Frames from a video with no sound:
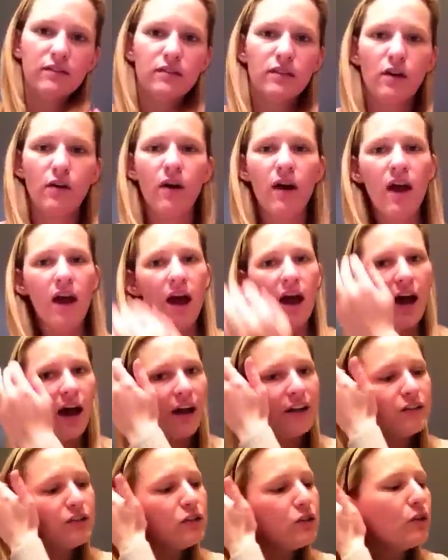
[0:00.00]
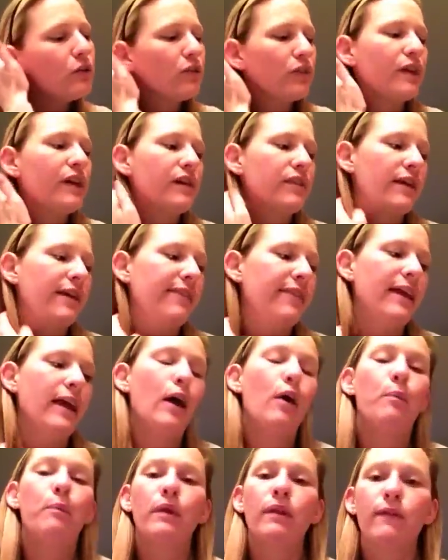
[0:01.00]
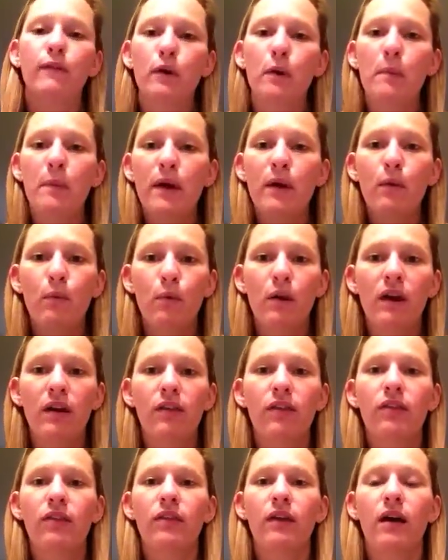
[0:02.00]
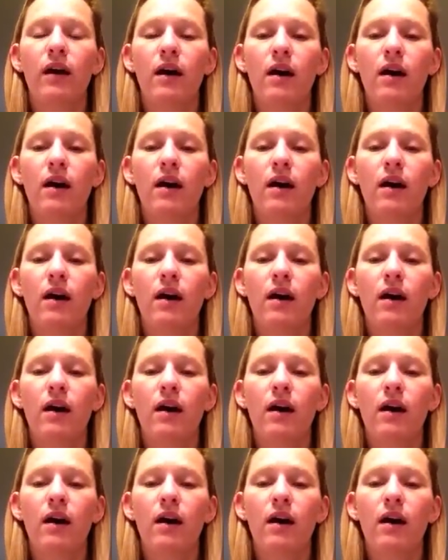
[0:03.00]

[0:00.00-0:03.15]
So I do think that they help a little bit with